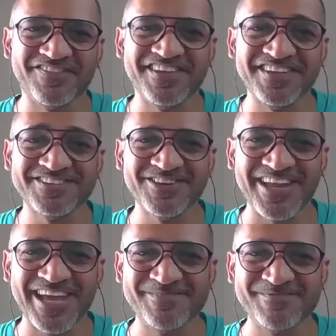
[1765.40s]
he's on
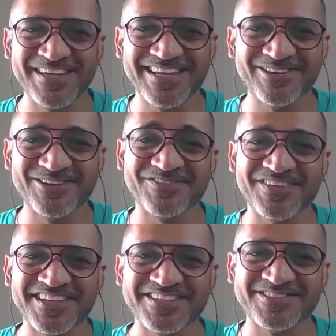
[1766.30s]
IPL or if
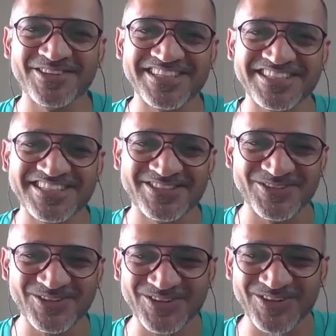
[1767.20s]
he's on this
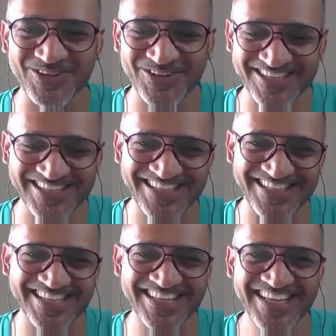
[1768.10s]
show, or
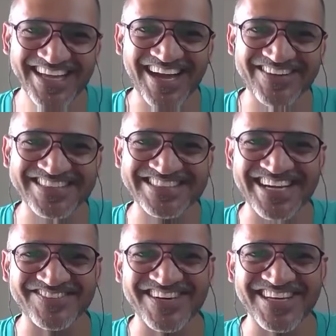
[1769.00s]
how does
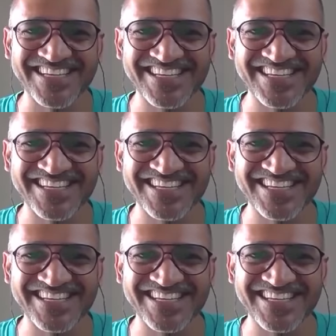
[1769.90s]
that work?